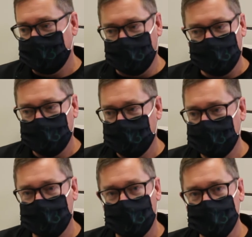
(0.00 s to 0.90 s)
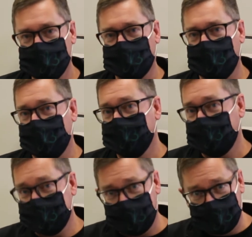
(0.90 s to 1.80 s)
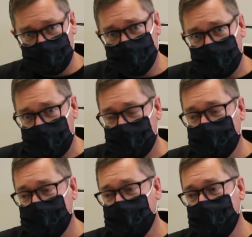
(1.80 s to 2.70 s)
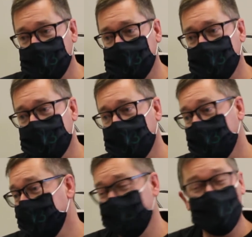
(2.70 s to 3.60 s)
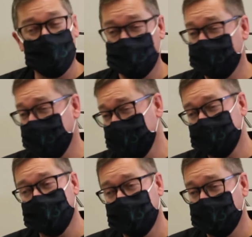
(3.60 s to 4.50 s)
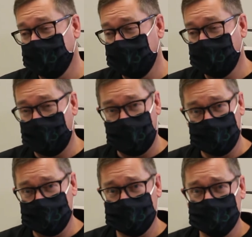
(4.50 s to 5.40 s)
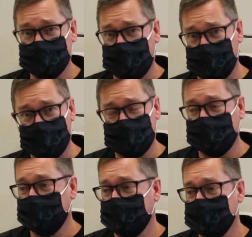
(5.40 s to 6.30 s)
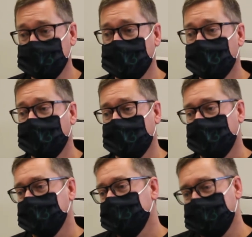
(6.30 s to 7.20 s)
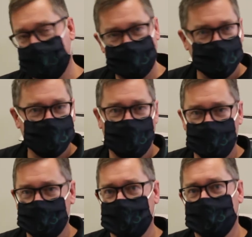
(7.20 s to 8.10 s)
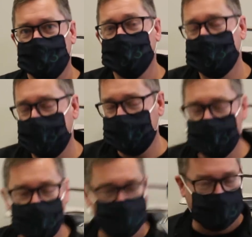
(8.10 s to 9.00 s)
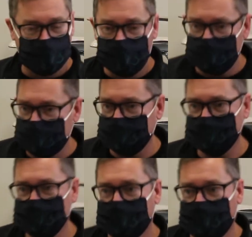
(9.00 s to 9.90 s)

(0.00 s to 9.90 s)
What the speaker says: It goes from the tech side of things to even the engineering, math side of things, presentation, speaking, all those